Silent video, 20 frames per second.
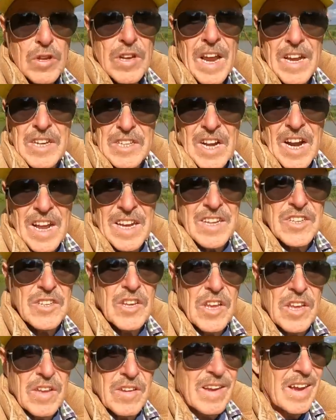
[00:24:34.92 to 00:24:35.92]
tench lake, because
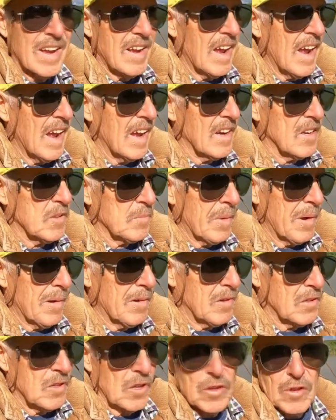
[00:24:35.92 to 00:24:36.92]
here at Angler's
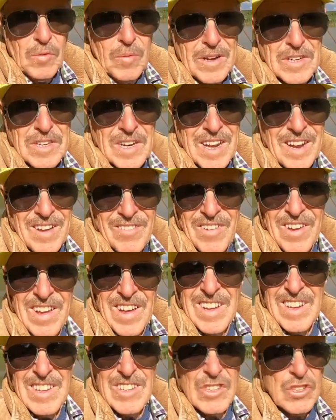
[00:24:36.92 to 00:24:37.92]
Paradise they do actually have
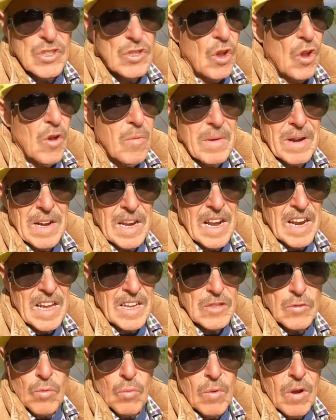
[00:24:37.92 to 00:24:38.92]
so many
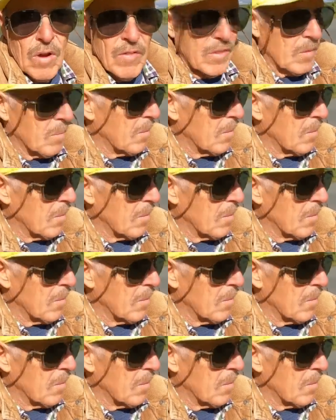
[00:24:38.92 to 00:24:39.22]
lakes all over